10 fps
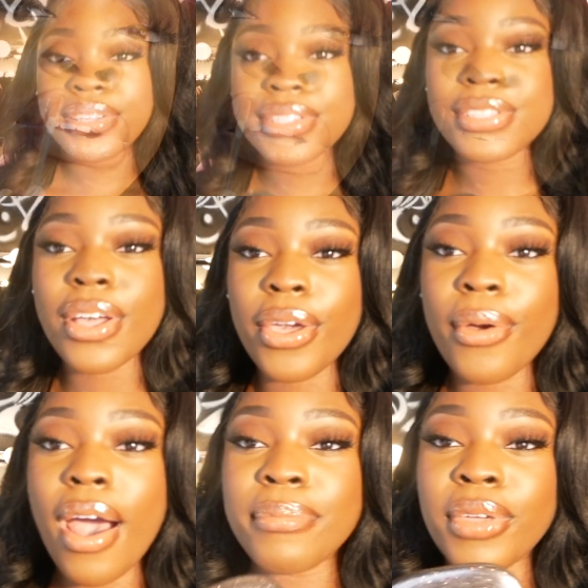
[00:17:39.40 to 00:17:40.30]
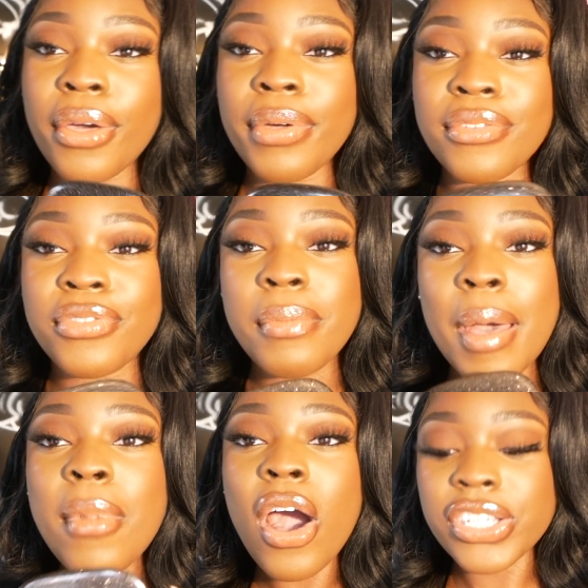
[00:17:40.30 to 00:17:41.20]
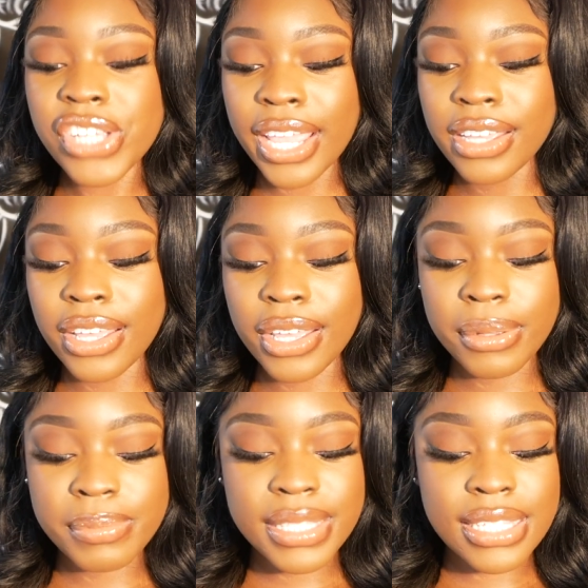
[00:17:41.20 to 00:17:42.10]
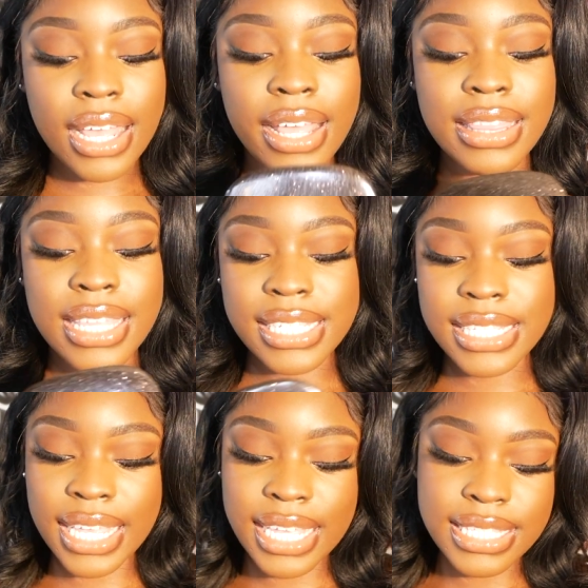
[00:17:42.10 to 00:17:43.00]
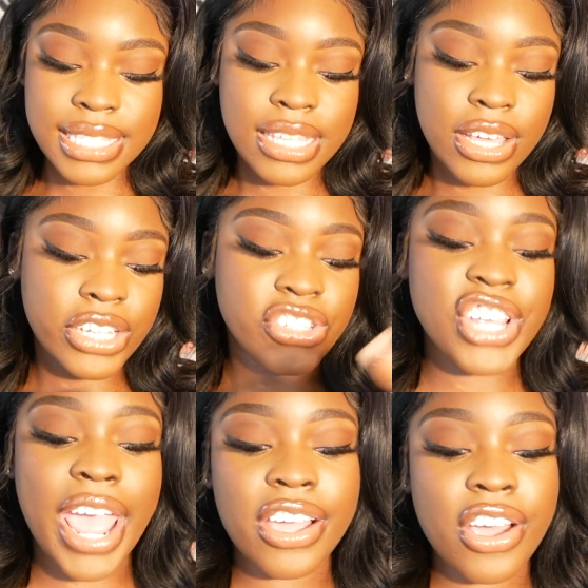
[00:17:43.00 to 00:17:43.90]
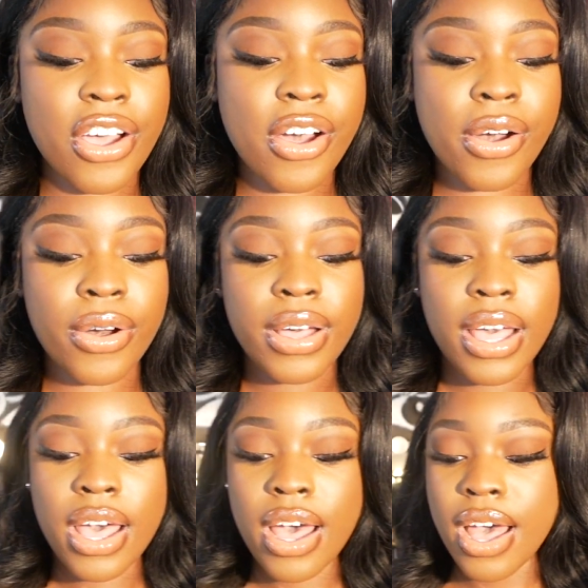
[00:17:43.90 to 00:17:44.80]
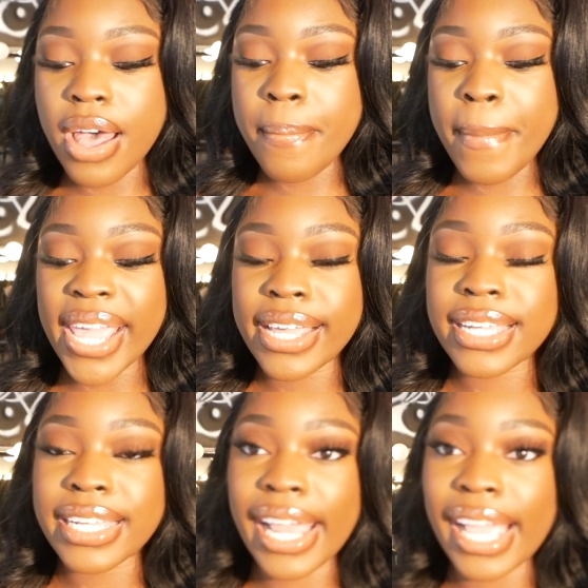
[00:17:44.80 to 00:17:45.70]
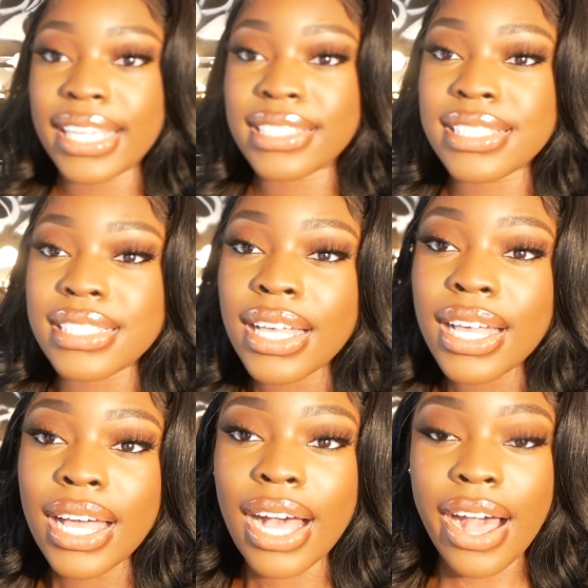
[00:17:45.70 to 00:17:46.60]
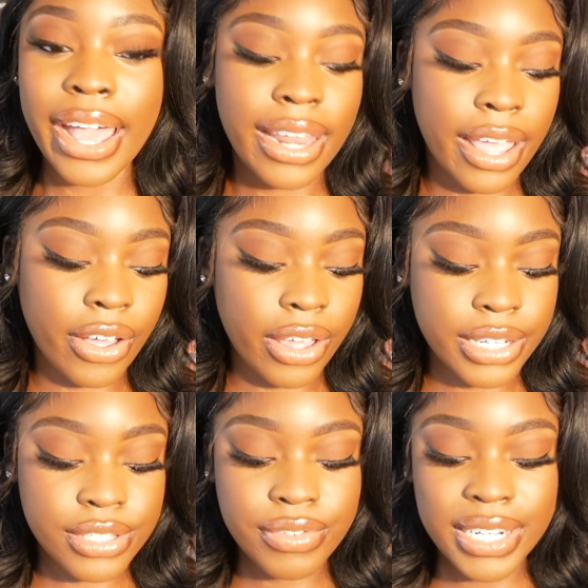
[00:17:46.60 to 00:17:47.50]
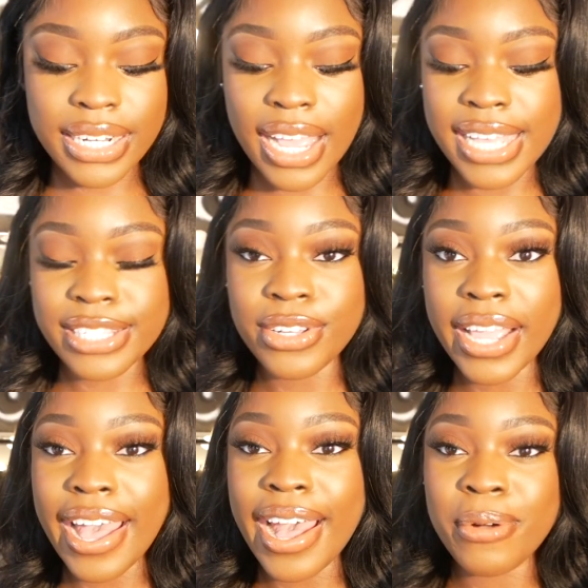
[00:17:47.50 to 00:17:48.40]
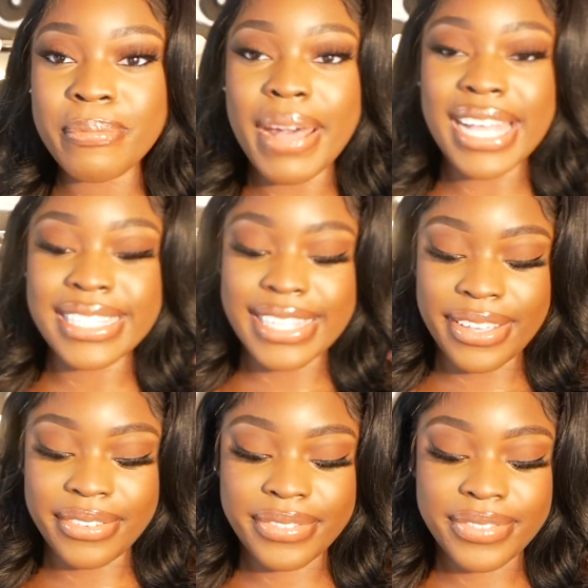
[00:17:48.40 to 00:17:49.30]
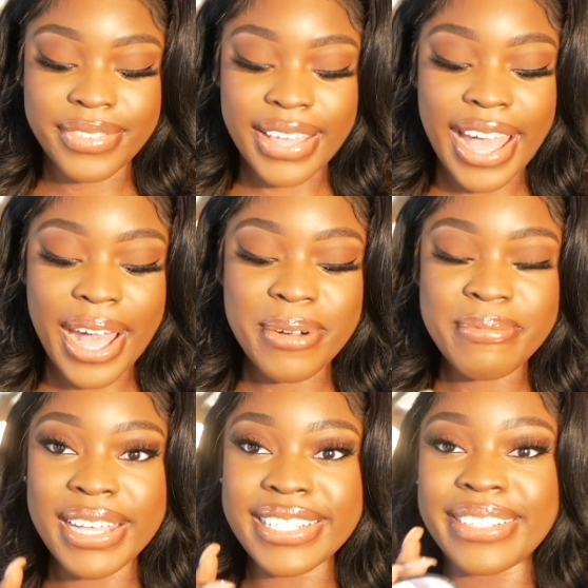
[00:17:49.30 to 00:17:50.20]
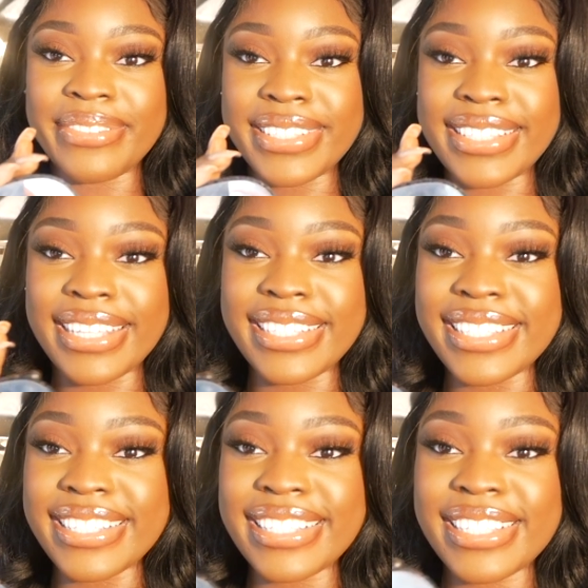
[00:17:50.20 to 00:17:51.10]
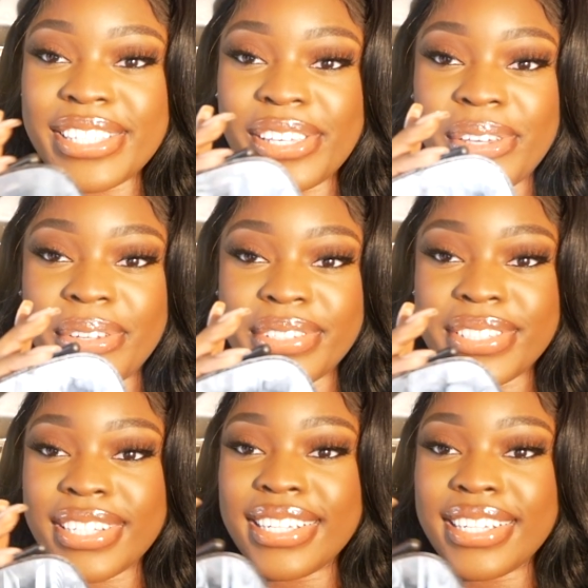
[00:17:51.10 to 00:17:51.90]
So I'm going for my Marc Jacobs. This is the Jet Girl Omega Glaze highlighter, and it's really nice. Look at how massive is this? This is huge.